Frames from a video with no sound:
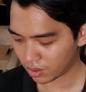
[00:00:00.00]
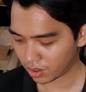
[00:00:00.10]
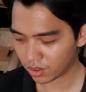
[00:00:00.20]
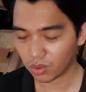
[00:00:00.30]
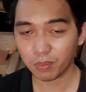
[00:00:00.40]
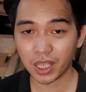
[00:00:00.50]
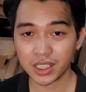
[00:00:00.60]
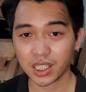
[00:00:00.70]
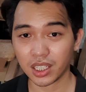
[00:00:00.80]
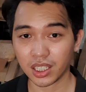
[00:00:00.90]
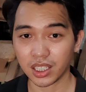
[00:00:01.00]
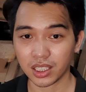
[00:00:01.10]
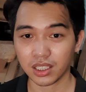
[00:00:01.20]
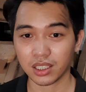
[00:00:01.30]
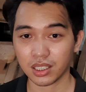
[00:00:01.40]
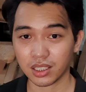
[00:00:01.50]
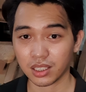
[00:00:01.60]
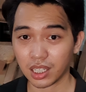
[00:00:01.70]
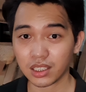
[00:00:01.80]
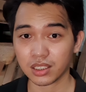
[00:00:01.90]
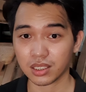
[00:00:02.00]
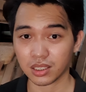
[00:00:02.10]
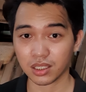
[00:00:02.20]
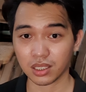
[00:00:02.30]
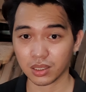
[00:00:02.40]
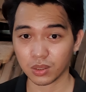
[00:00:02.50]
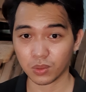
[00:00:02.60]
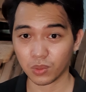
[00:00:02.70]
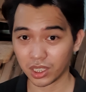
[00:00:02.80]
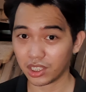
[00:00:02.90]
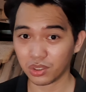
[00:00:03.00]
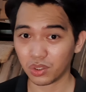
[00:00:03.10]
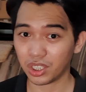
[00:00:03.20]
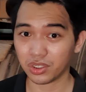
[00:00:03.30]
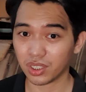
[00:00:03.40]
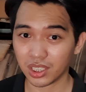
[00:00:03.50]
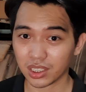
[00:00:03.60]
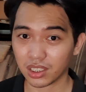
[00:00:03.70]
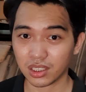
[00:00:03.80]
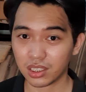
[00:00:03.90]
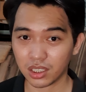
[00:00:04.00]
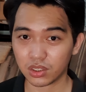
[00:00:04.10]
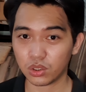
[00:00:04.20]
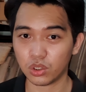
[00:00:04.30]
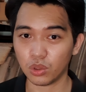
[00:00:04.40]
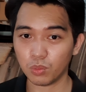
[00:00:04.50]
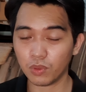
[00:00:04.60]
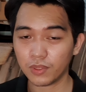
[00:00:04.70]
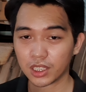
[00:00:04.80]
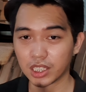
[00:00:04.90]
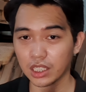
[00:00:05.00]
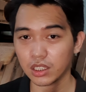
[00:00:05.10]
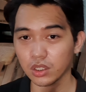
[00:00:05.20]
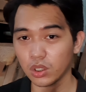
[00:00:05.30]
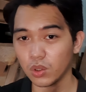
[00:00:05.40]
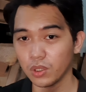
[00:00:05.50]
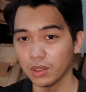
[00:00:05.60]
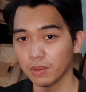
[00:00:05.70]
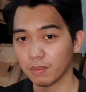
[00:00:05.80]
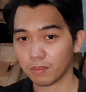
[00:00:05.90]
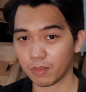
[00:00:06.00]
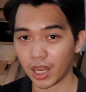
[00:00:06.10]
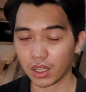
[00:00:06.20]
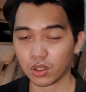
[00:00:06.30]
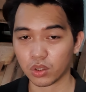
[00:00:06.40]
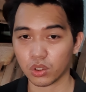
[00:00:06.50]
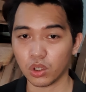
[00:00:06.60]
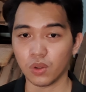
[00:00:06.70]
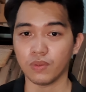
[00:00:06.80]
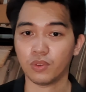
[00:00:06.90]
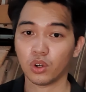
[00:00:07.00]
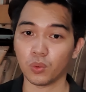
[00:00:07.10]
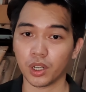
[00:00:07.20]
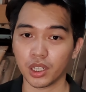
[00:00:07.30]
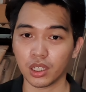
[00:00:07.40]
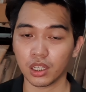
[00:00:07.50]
So basically, that's what intonation is. It's just you move the saddle going back or going forward.